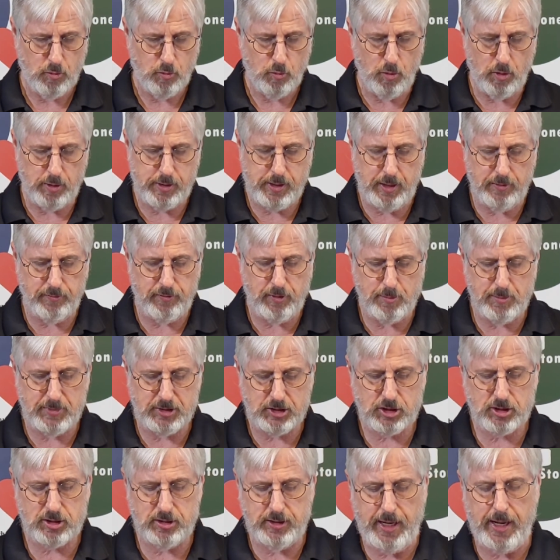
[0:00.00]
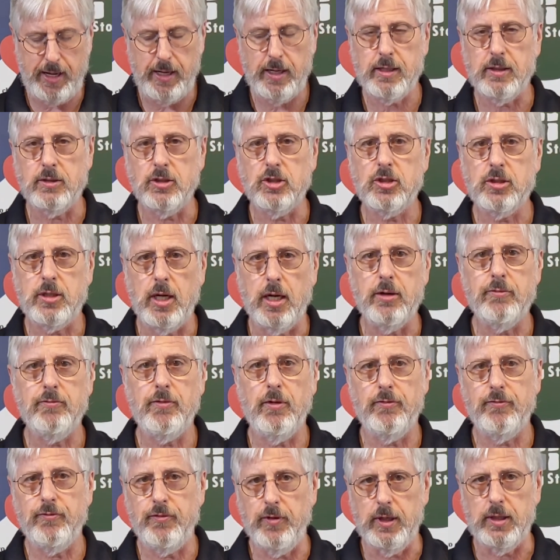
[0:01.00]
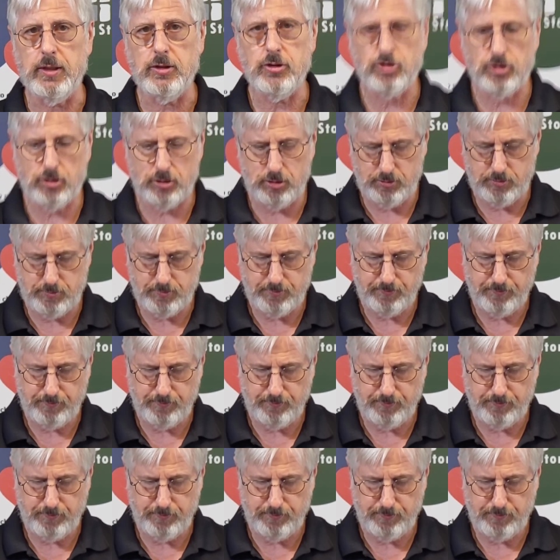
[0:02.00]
will give him a snake instead of a fish?